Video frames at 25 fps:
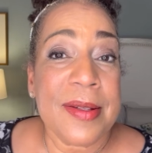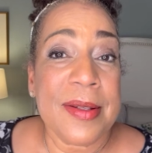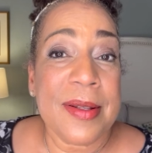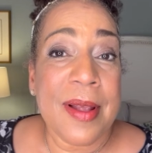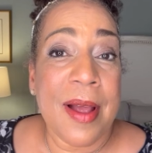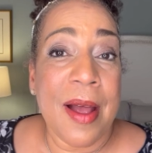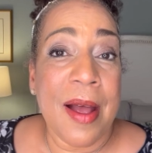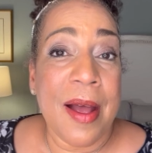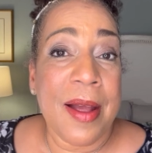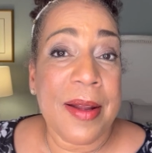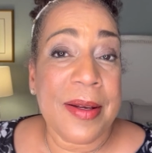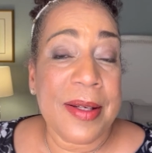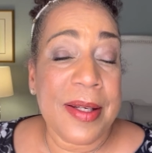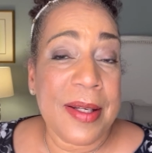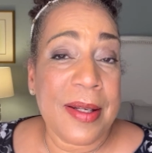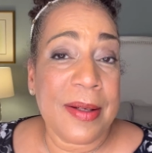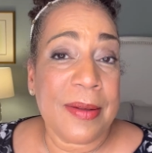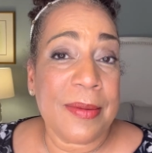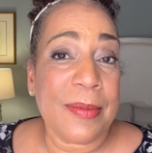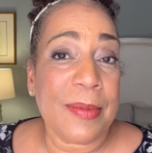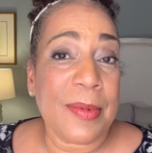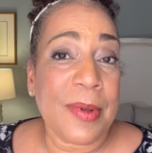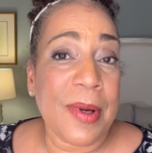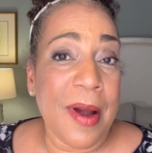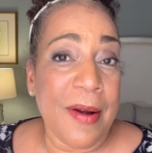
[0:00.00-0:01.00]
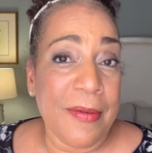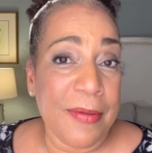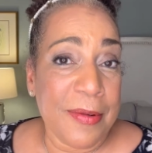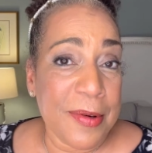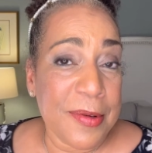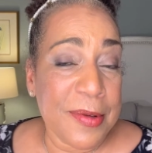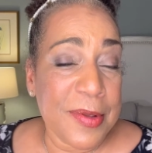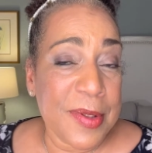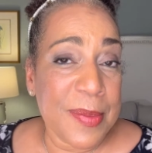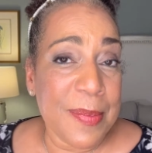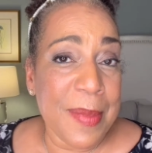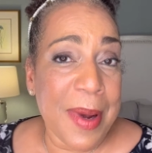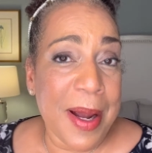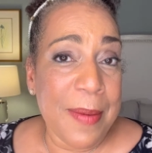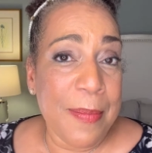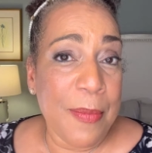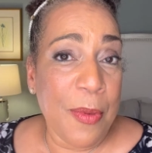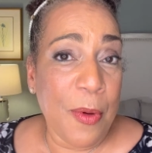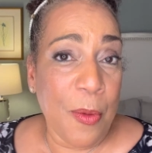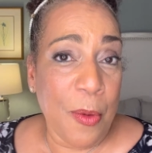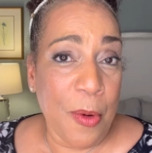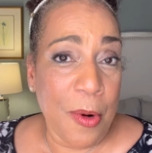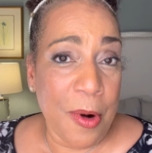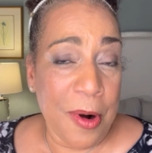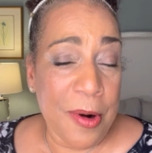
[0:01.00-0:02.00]
that it covers my
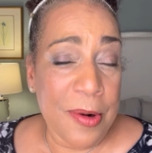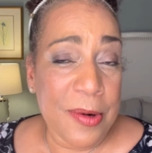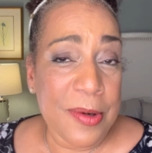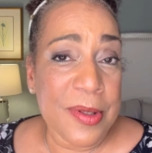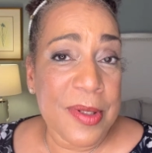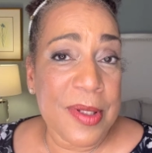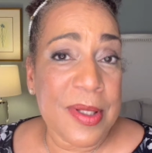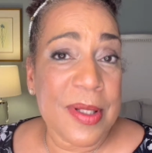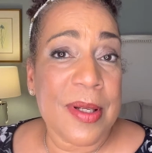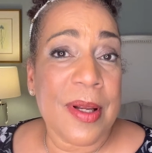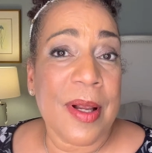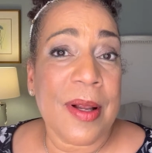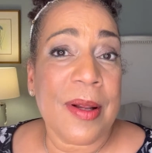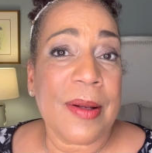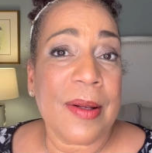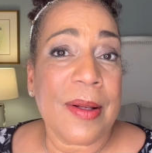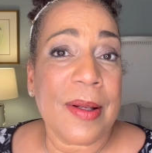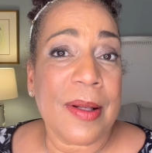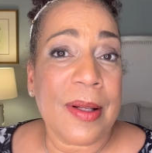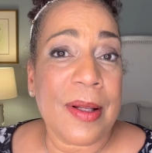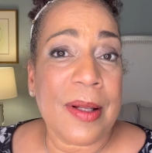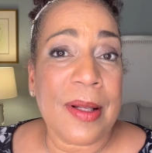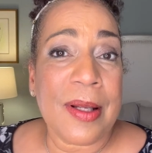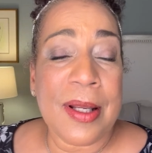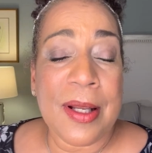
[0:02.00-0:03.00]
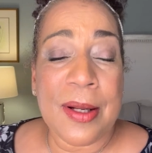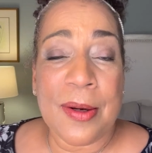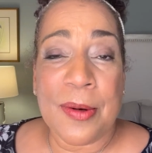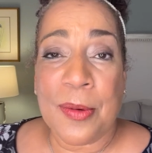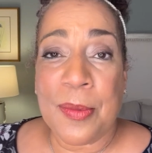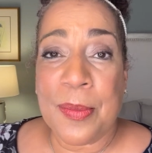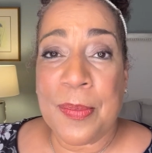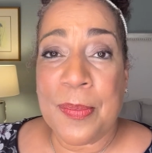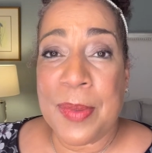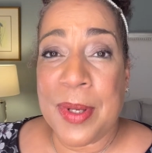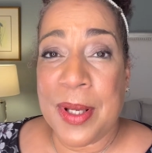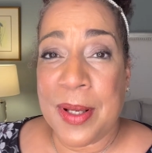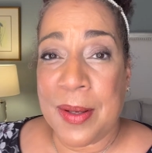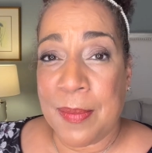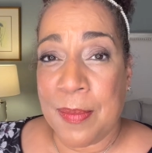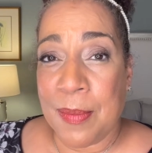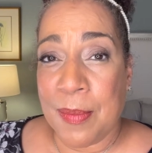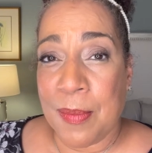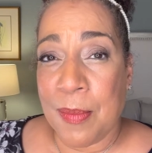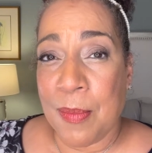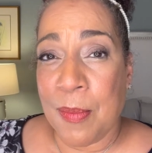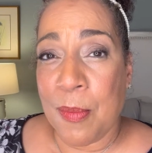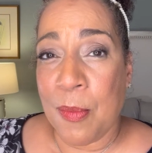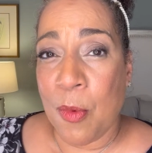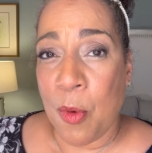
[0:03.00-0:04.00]
pores a little bit
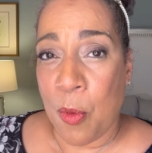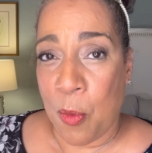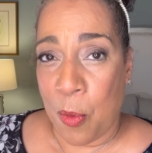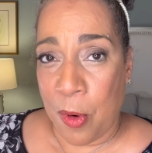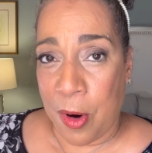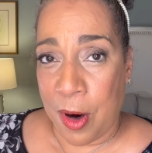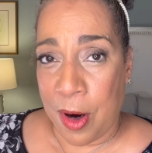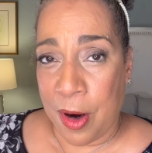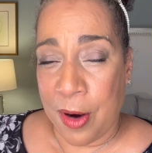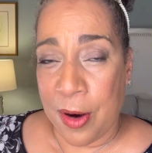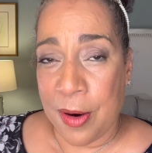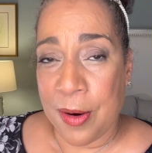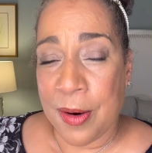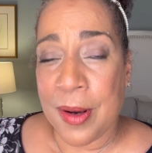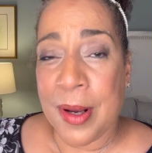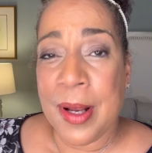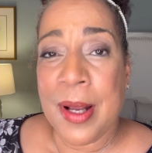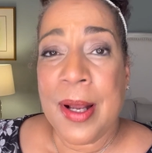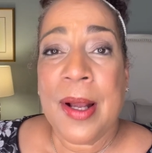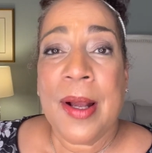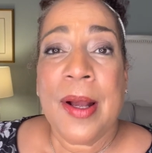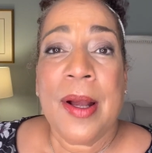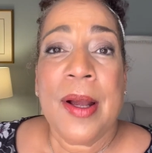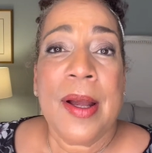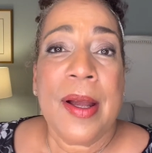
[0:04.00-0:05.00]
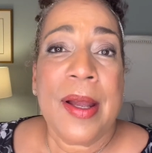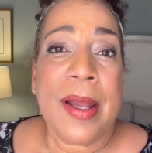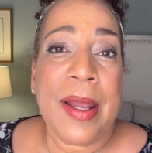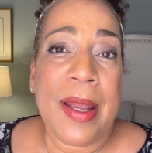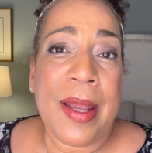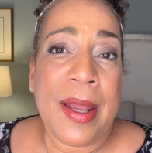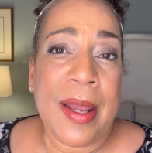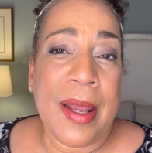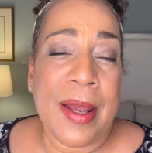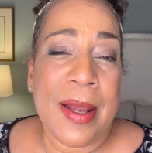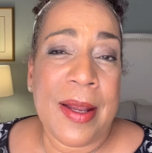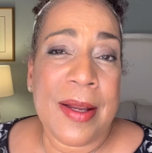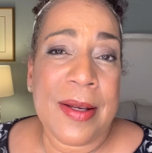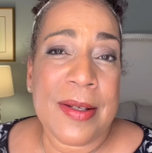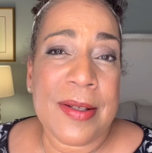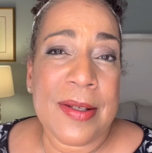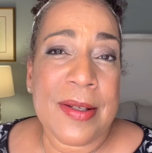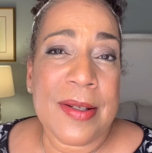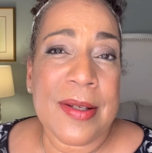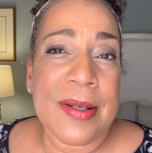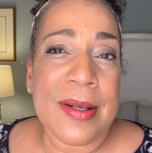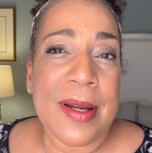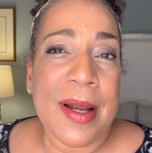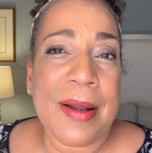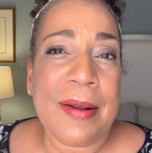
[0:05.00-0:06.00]
more, and
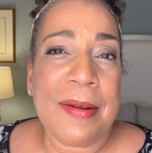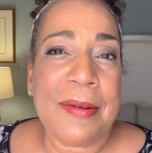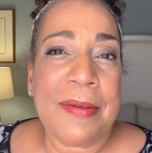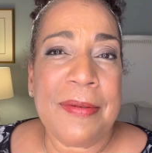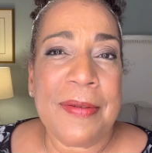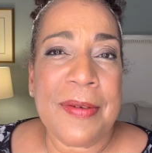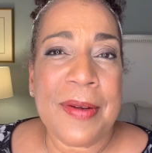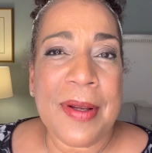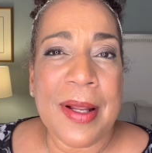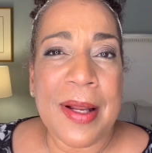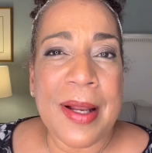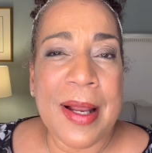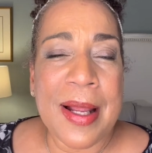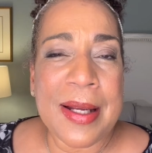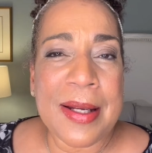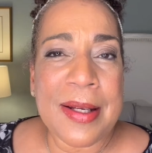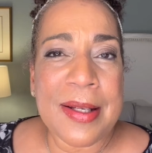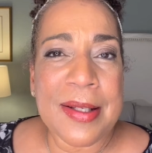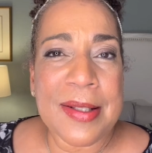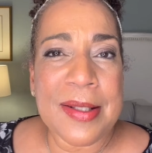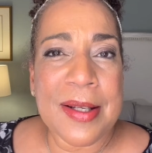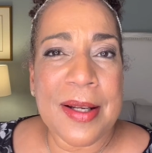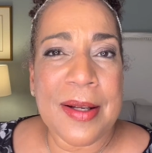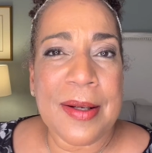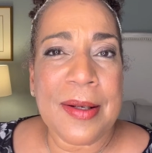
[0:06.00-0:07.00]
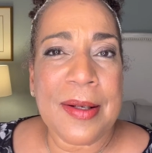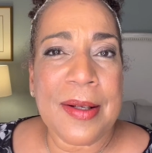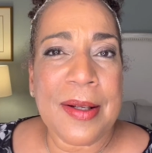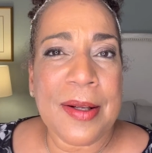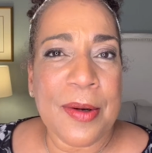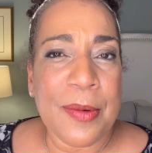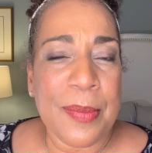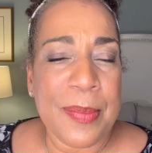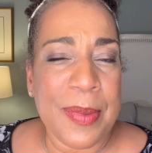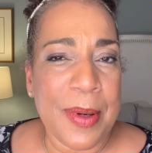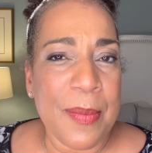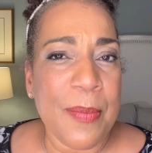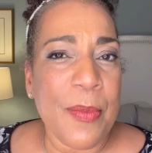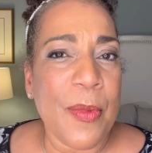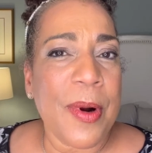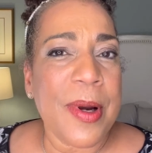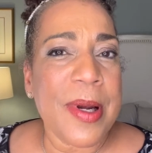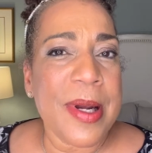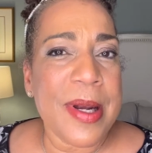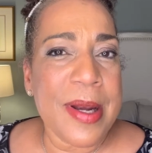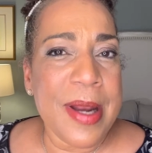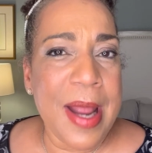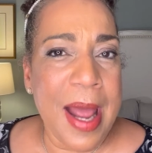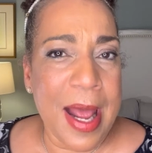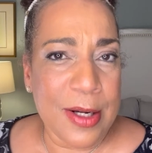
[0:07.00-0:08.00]
I feel like it's a little bit more
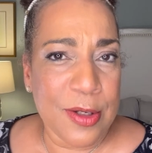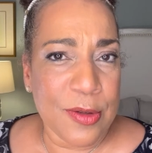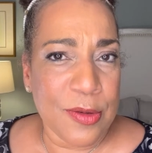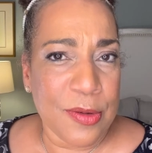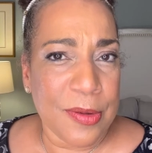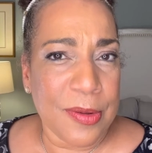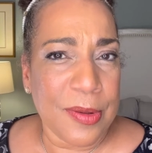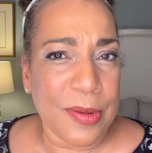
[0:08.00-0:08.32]
natural